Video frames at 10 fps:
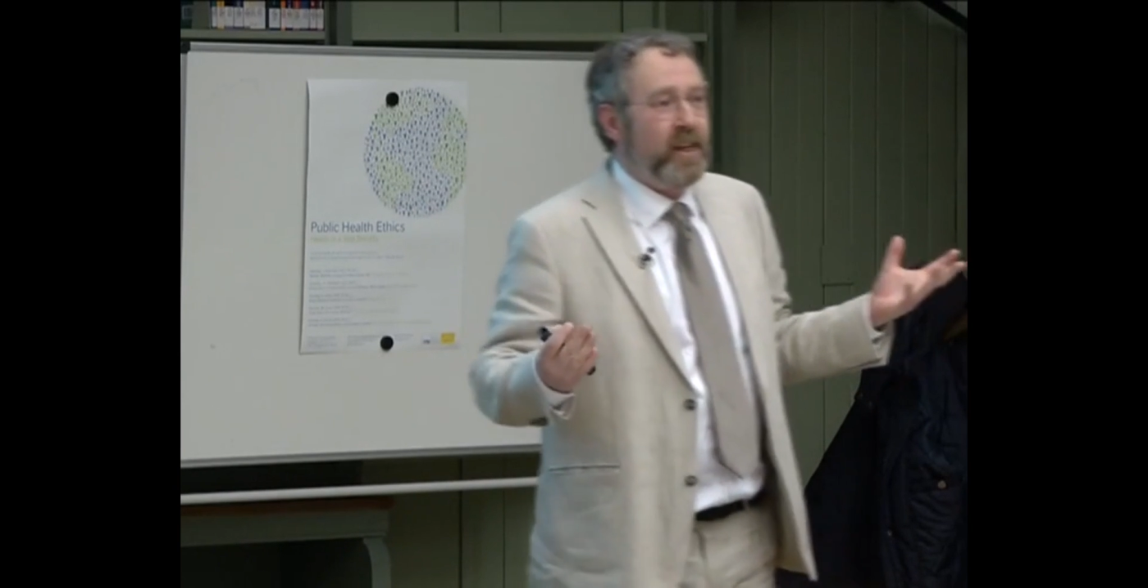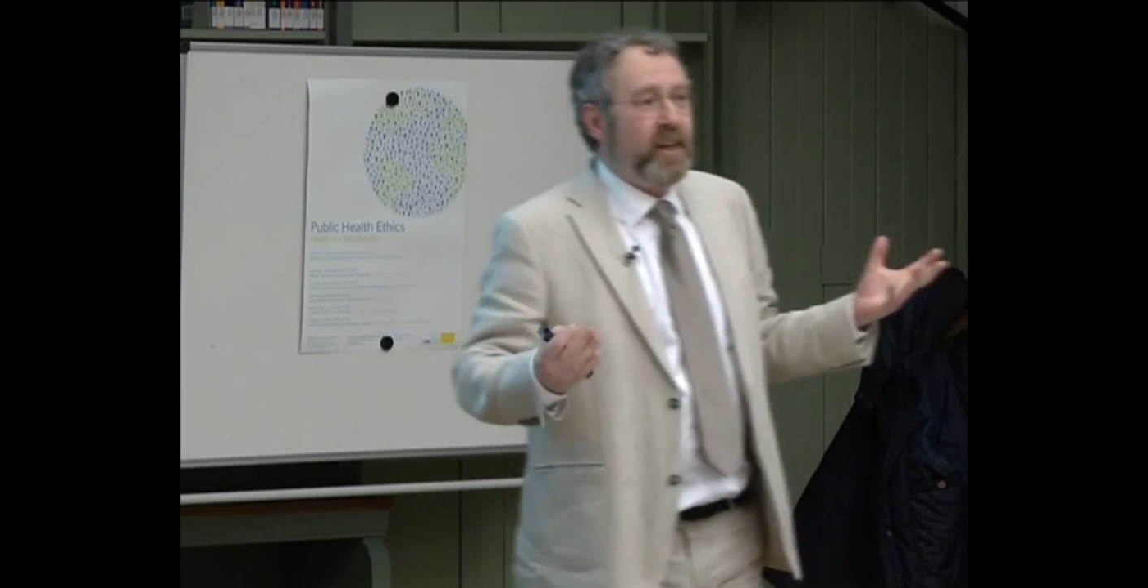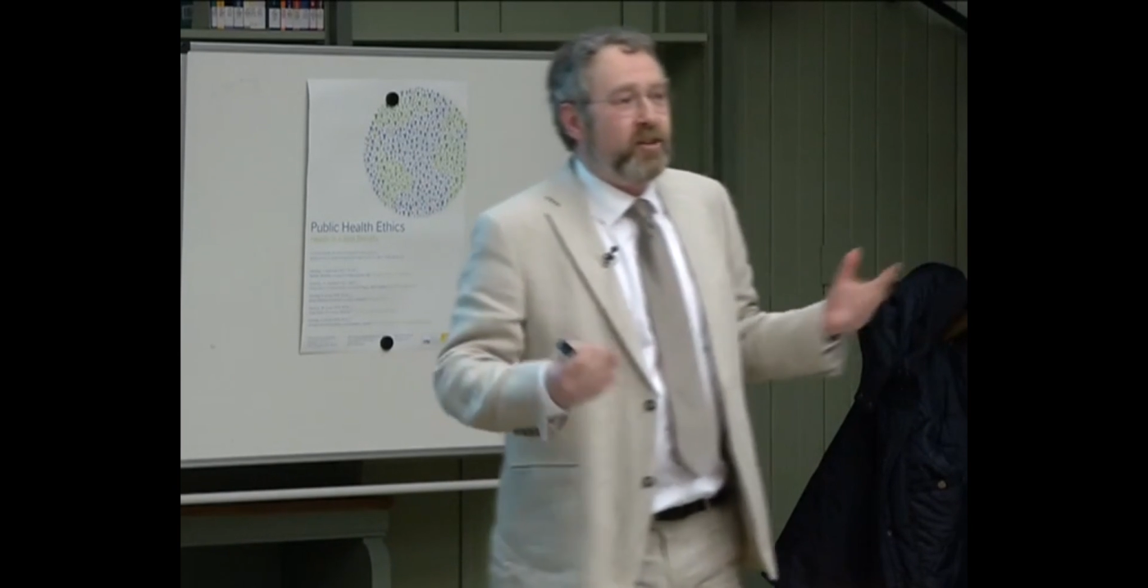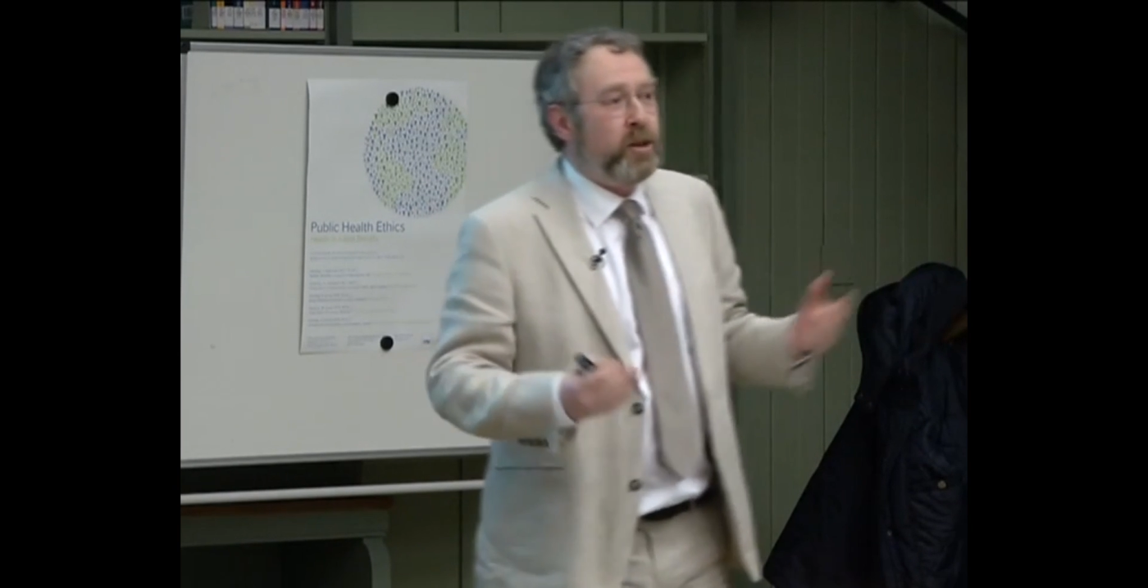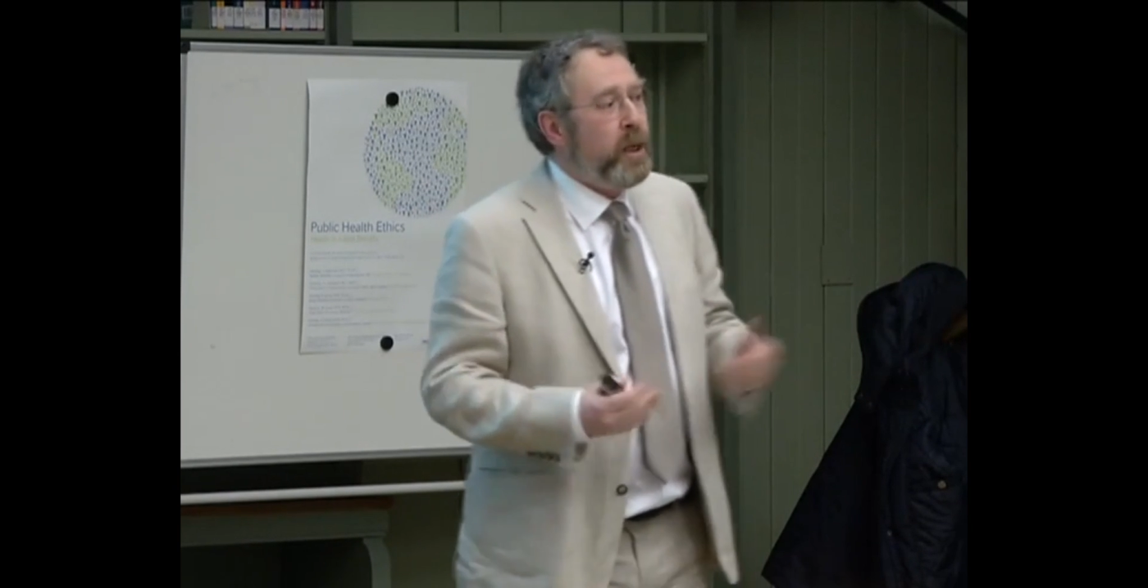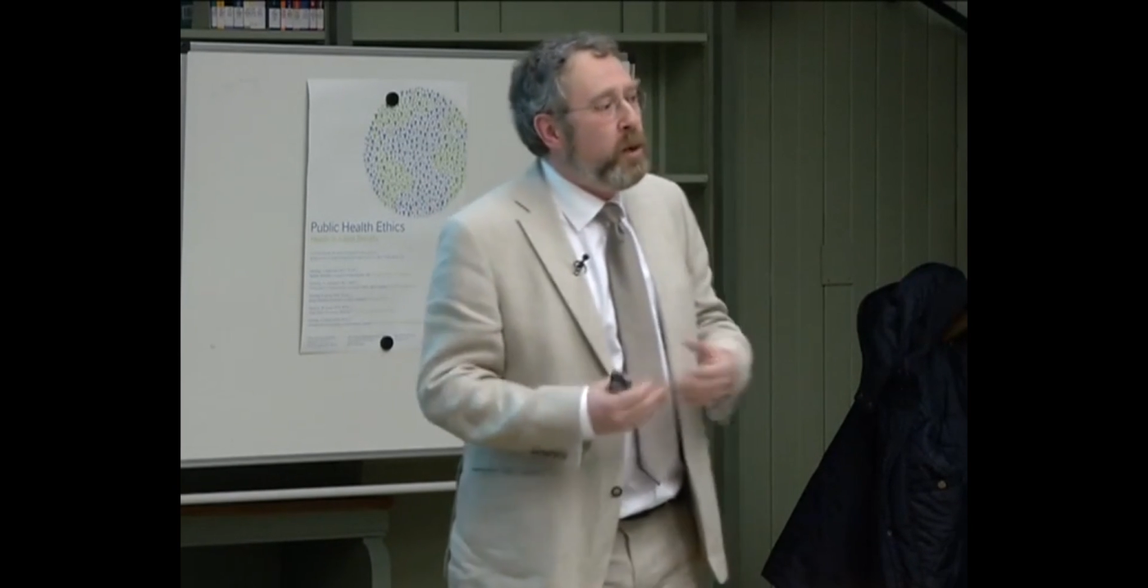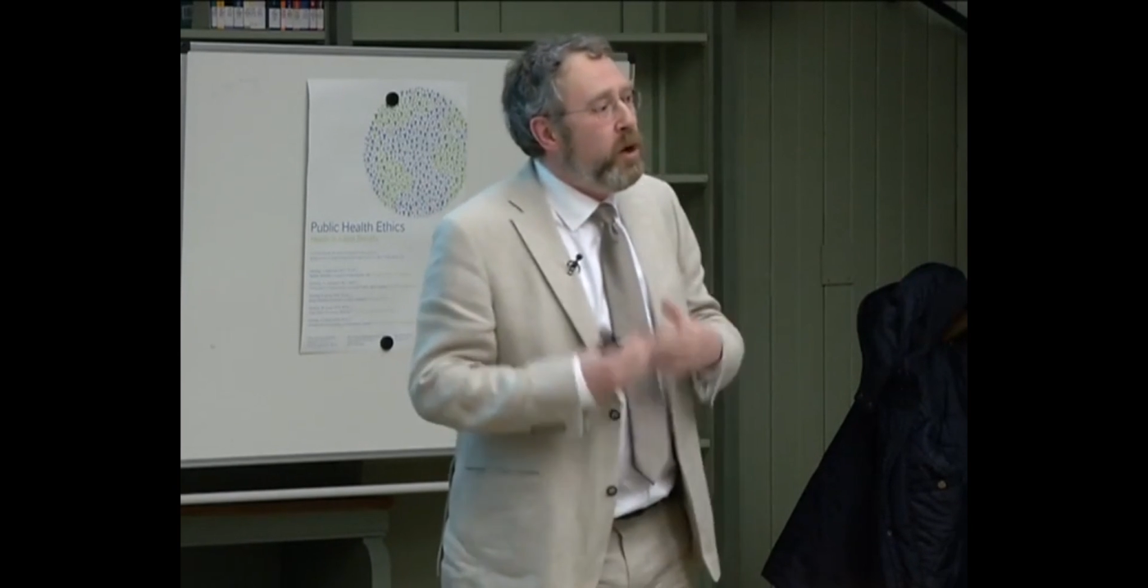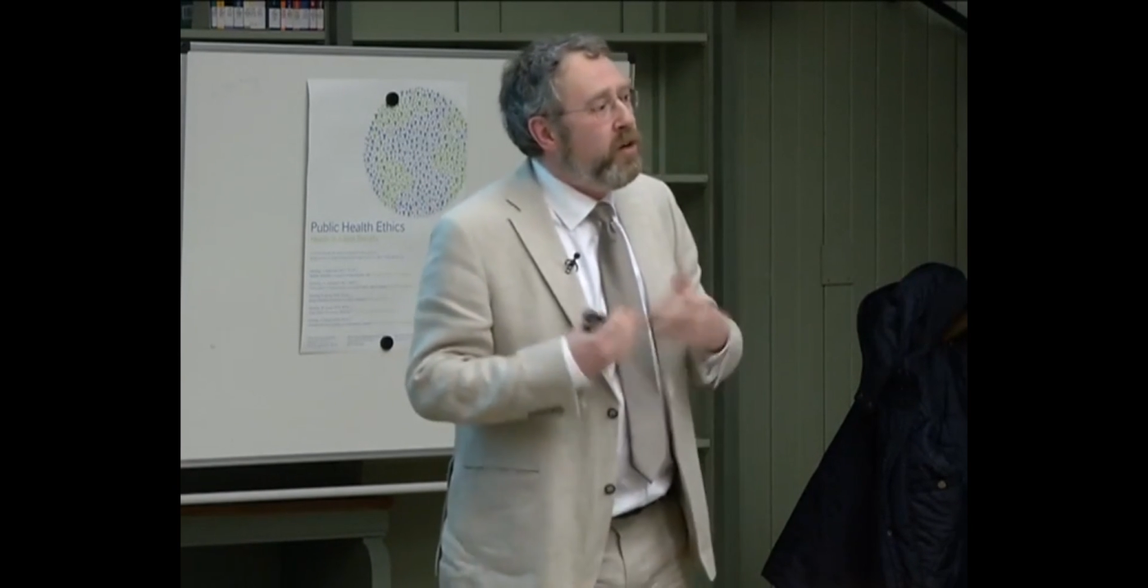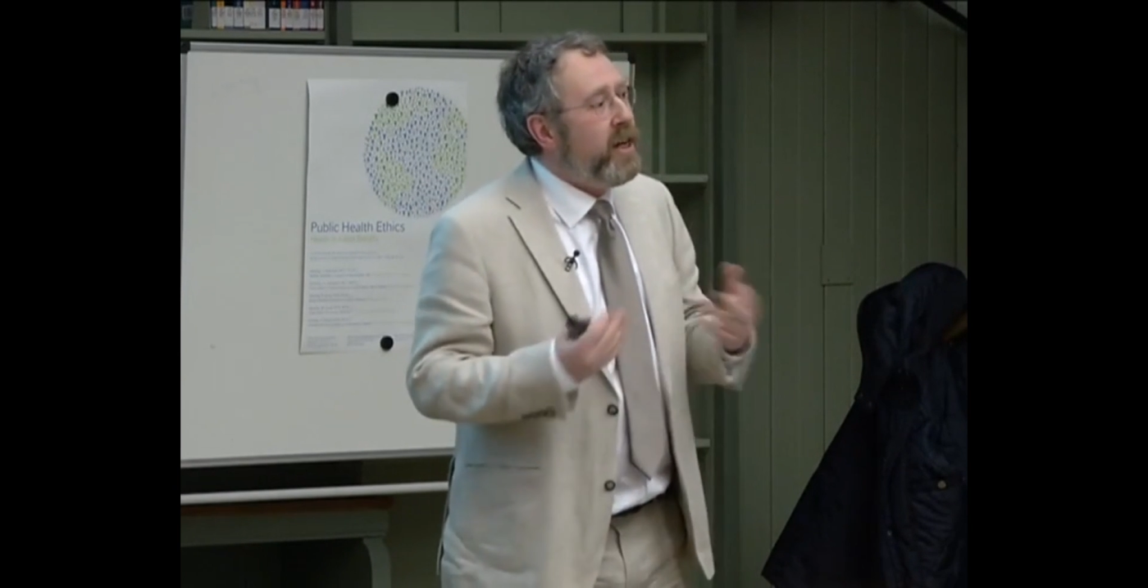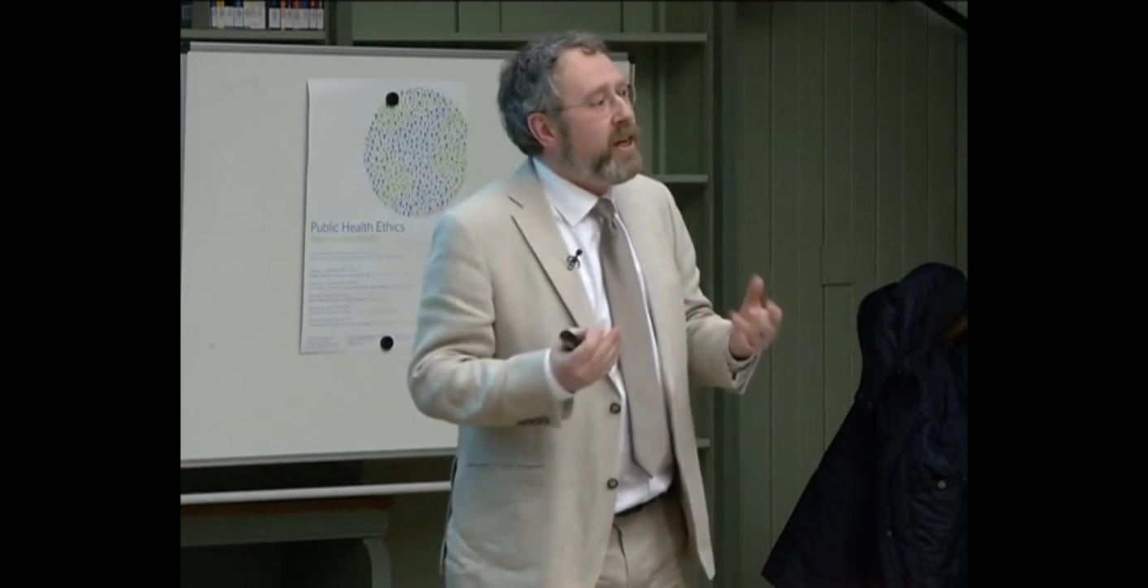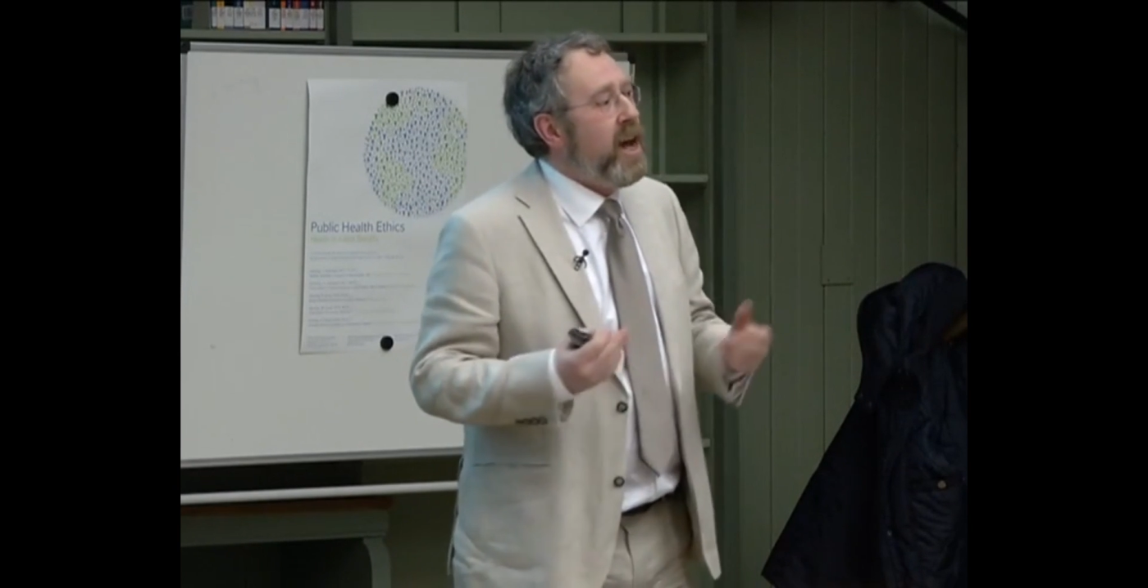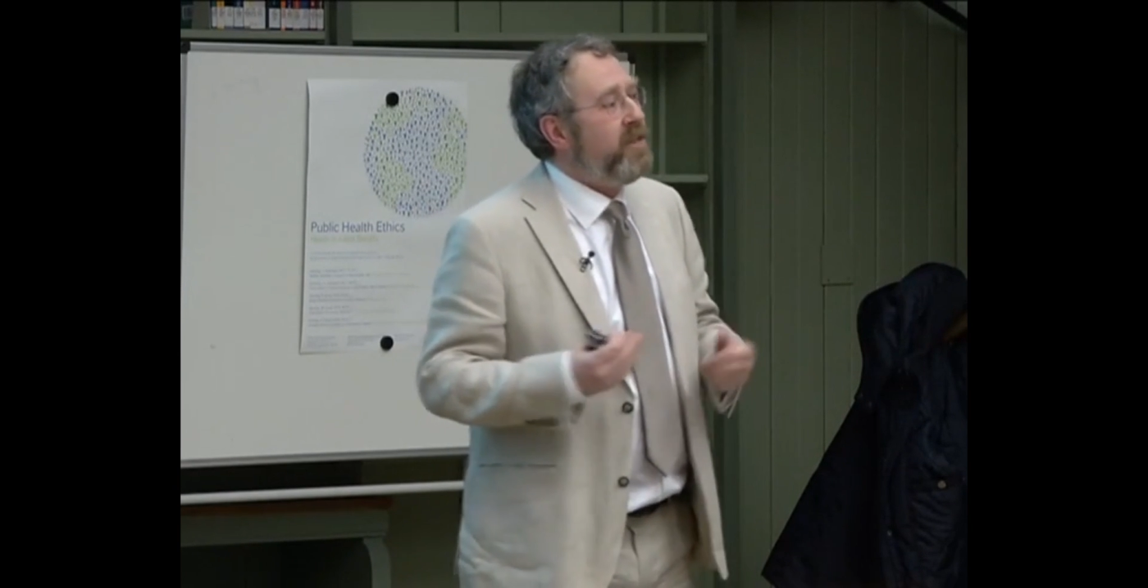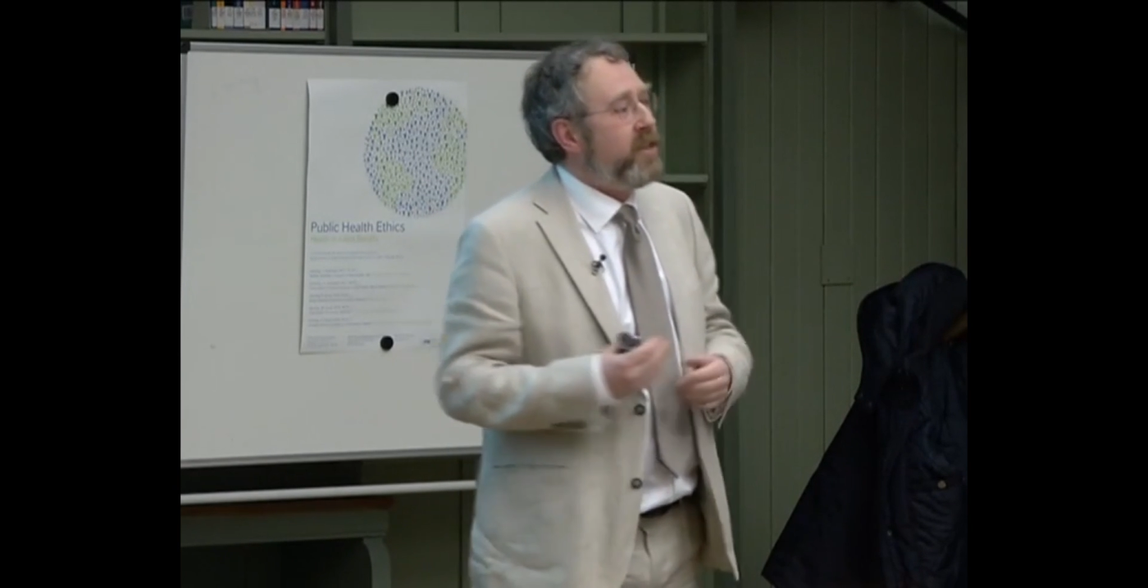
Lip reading: So we already have